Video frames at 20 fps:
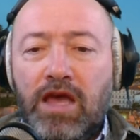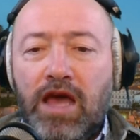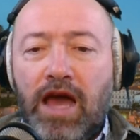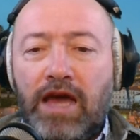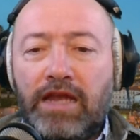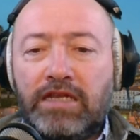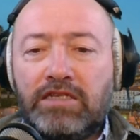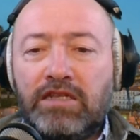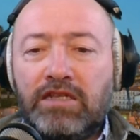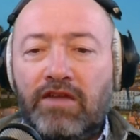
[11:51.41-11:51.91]
and
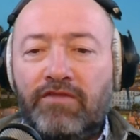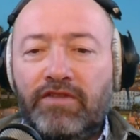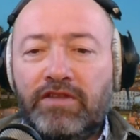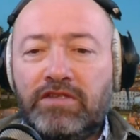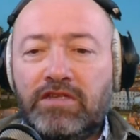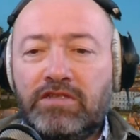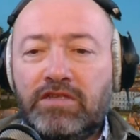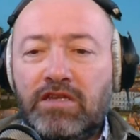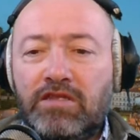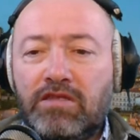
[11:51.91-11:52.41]
it's lovely to
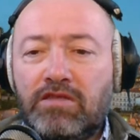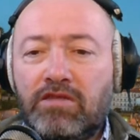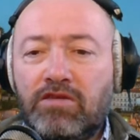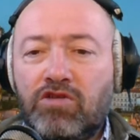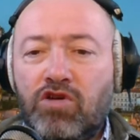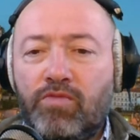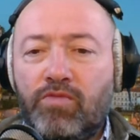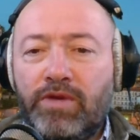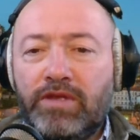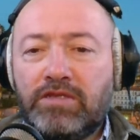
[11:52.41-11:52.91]
see that the
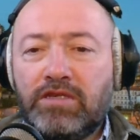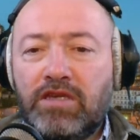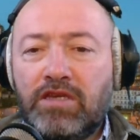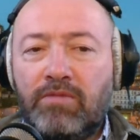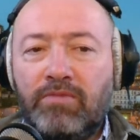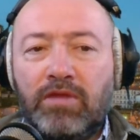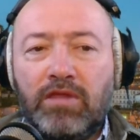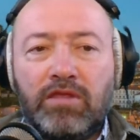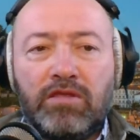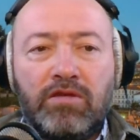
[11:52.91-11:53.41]
comments are
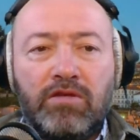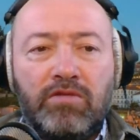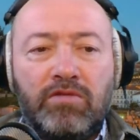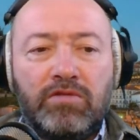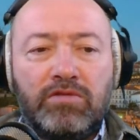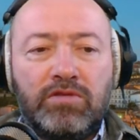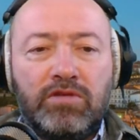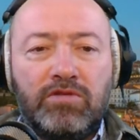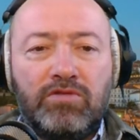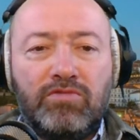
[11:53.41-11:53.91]
coming through
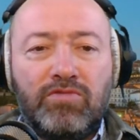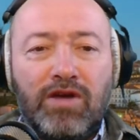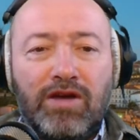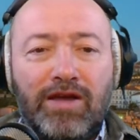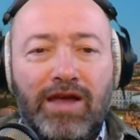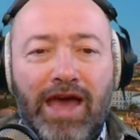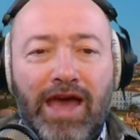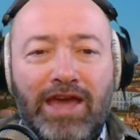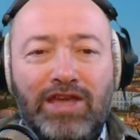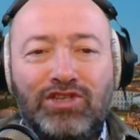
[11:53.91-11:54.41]
to
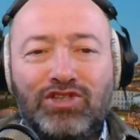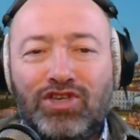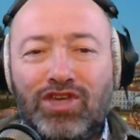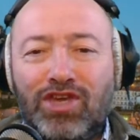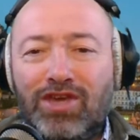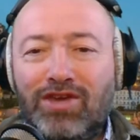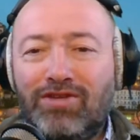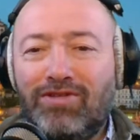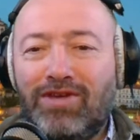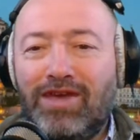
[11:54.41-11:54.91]
HQ
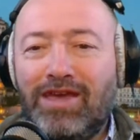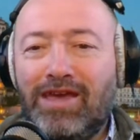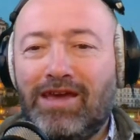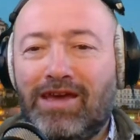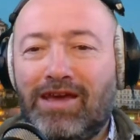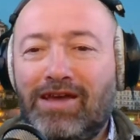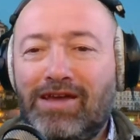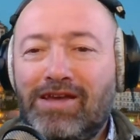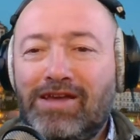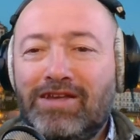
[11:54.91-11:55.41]
here.
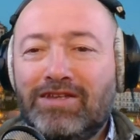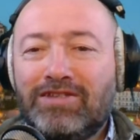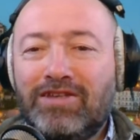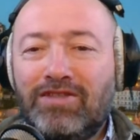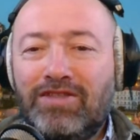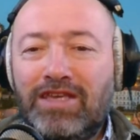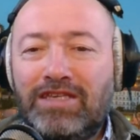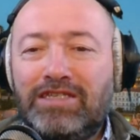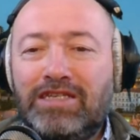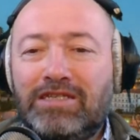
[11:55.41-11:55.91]
So
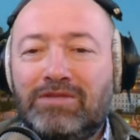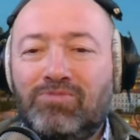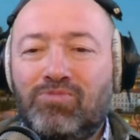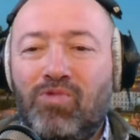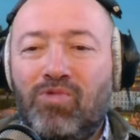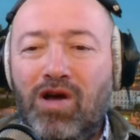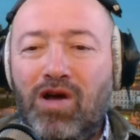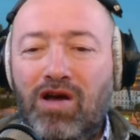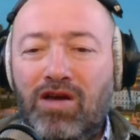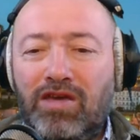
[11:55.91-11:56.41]
this is
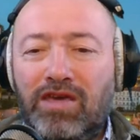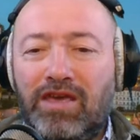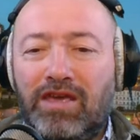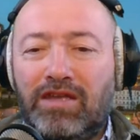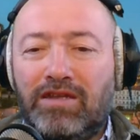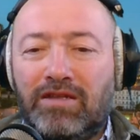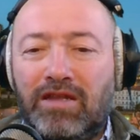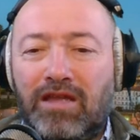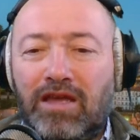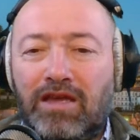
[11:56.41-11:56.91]

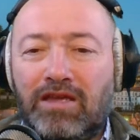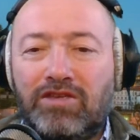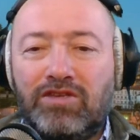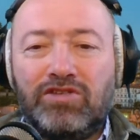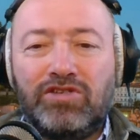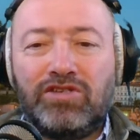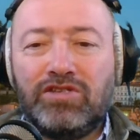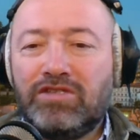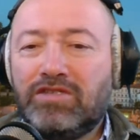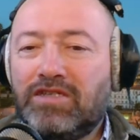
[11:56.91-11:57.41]
working. You
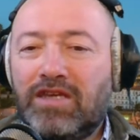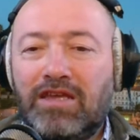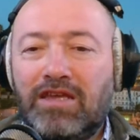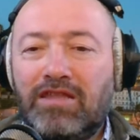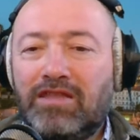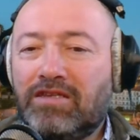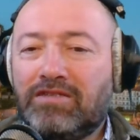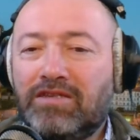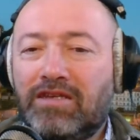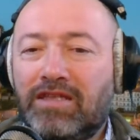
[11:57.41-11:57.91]
shouldn't say
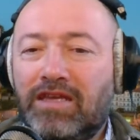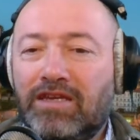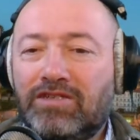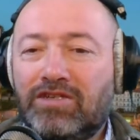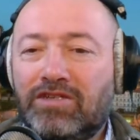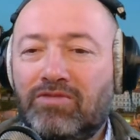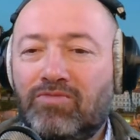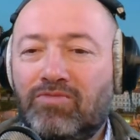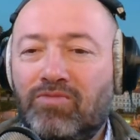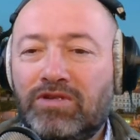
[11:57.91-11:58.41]
things like that, should
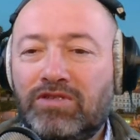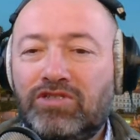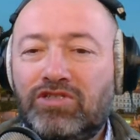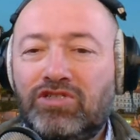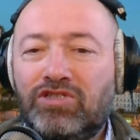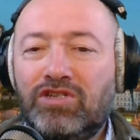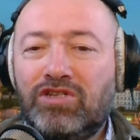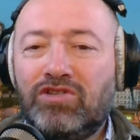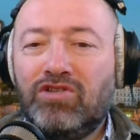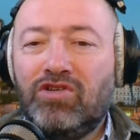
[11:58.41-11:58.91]
you? One
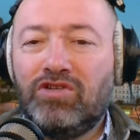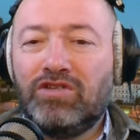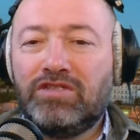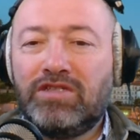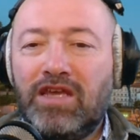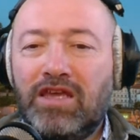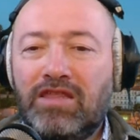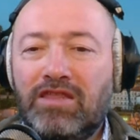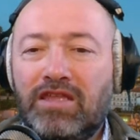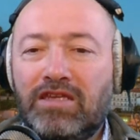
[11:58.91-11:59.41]
should not
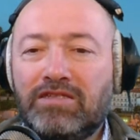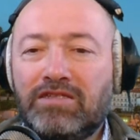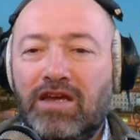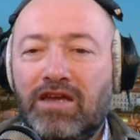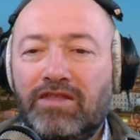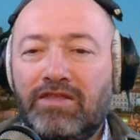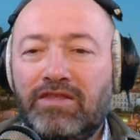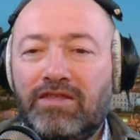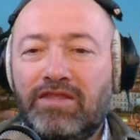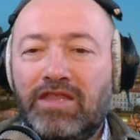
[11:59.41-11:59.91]
say things like
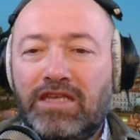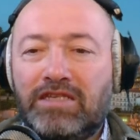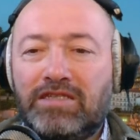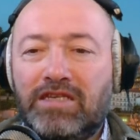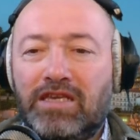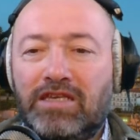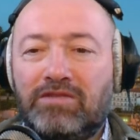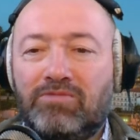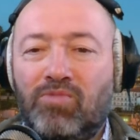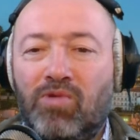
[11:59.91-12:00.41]
this
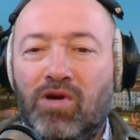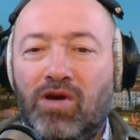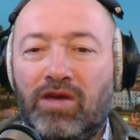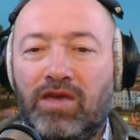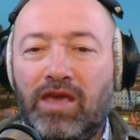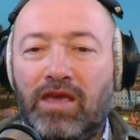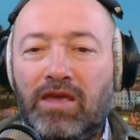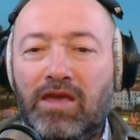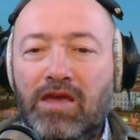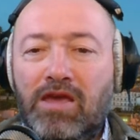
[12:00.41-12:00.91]
is
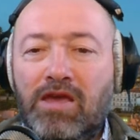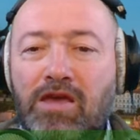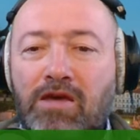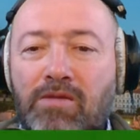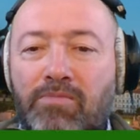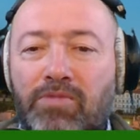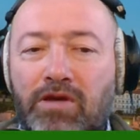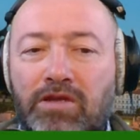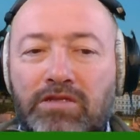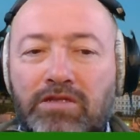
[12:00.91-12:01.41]
working,
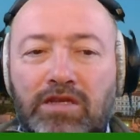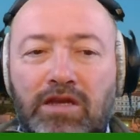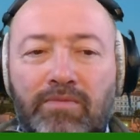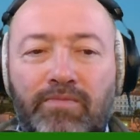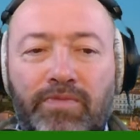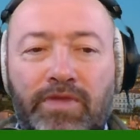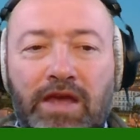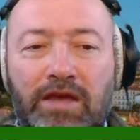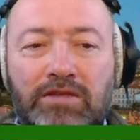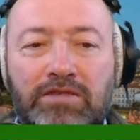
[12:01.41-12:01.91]
but
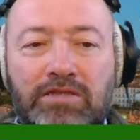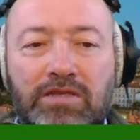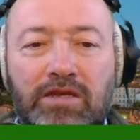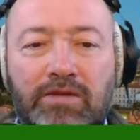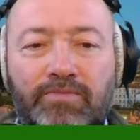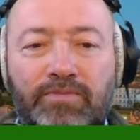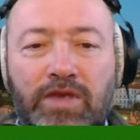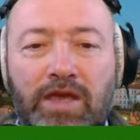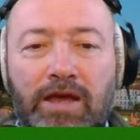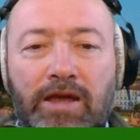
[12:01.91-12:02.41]
that's
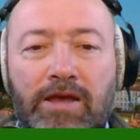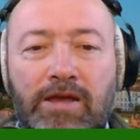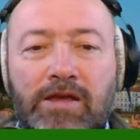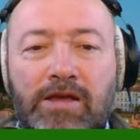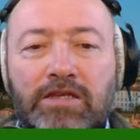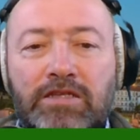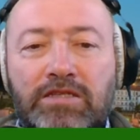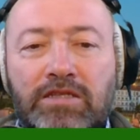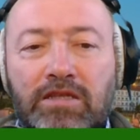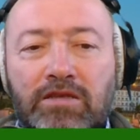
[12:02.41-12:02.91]
yeah.
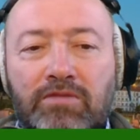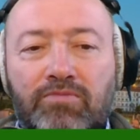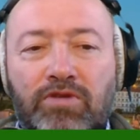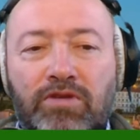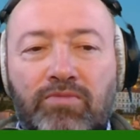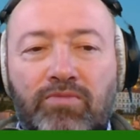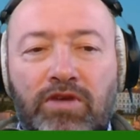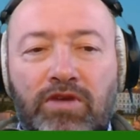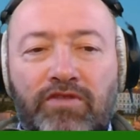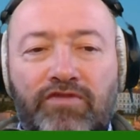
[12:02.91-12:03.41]

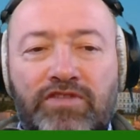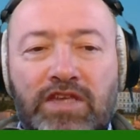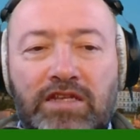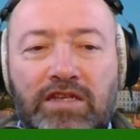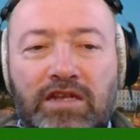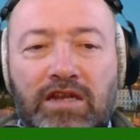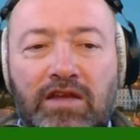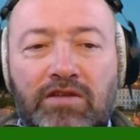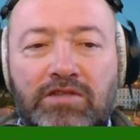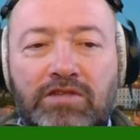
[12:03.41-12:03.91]
We've said
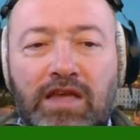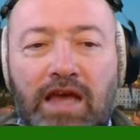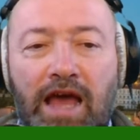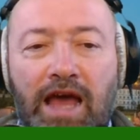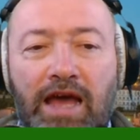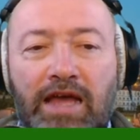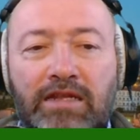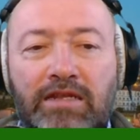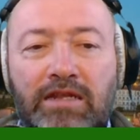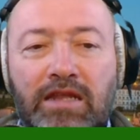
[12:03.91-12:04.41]
hello to
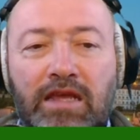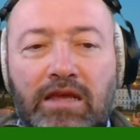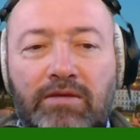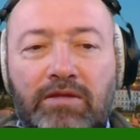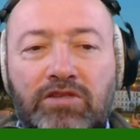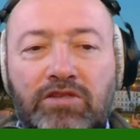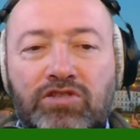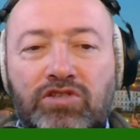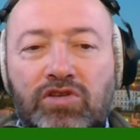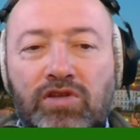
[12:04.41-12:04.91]
Anne,
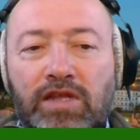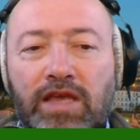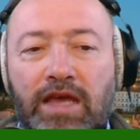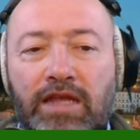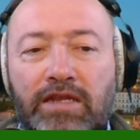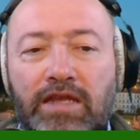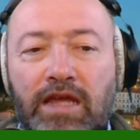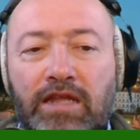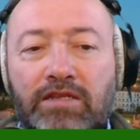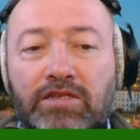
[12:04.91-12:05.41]
Julianne,
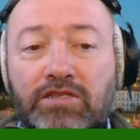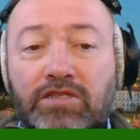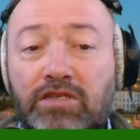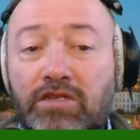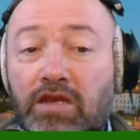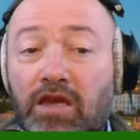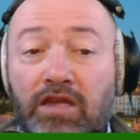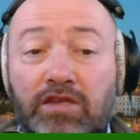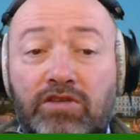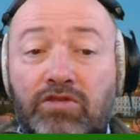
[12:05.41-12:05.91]

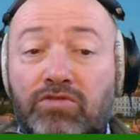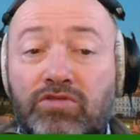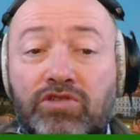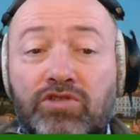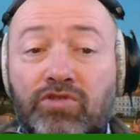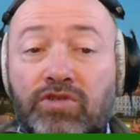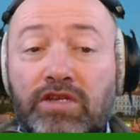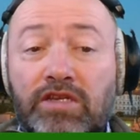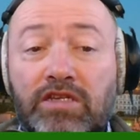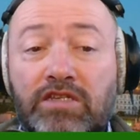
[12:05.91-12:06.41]
and you're
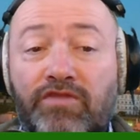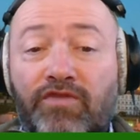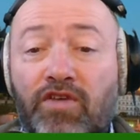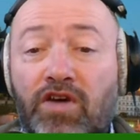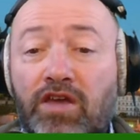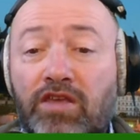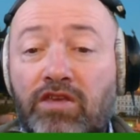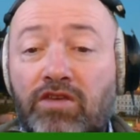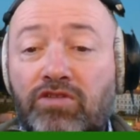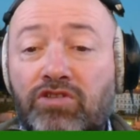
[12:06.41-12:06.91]
joining us via
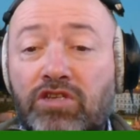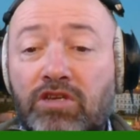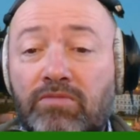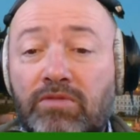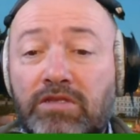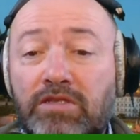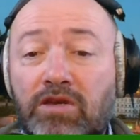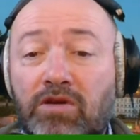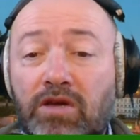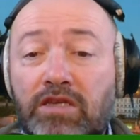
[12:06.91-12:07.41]
YouTube.
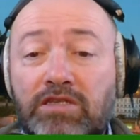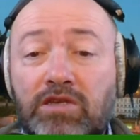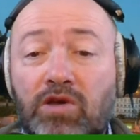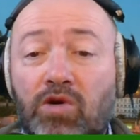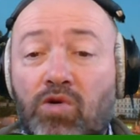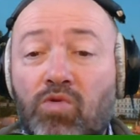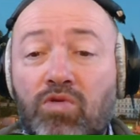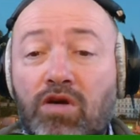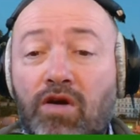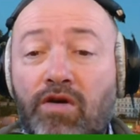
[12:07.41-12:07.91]
Is it
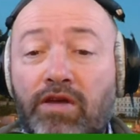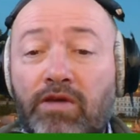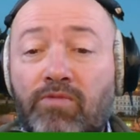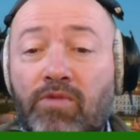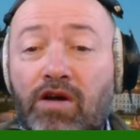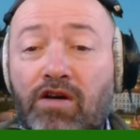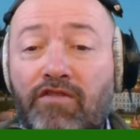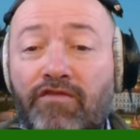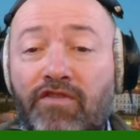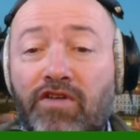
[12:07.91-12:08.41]
all going
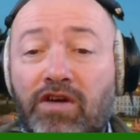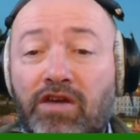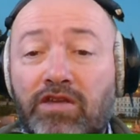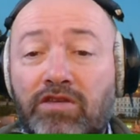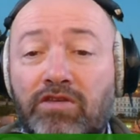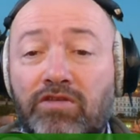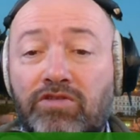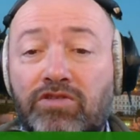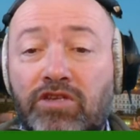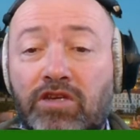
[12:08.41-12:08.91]
well via
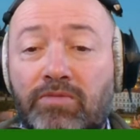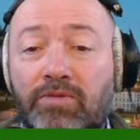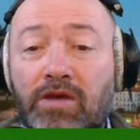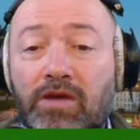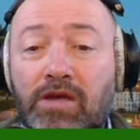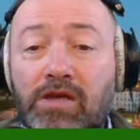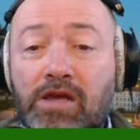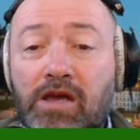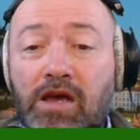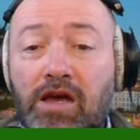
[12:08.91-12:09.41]
YouTube?
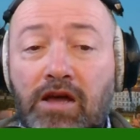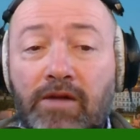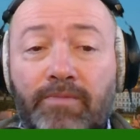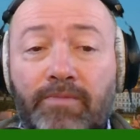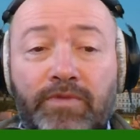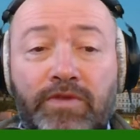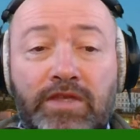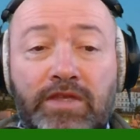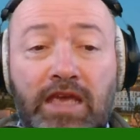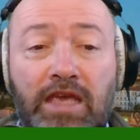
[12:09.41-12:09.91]

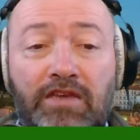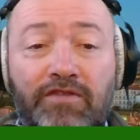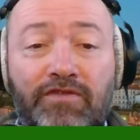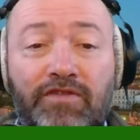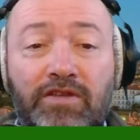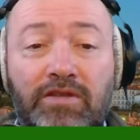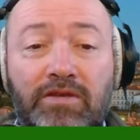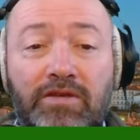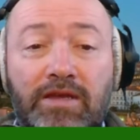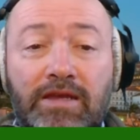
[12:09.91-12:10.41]

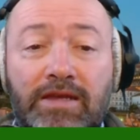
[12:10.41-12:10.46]
David.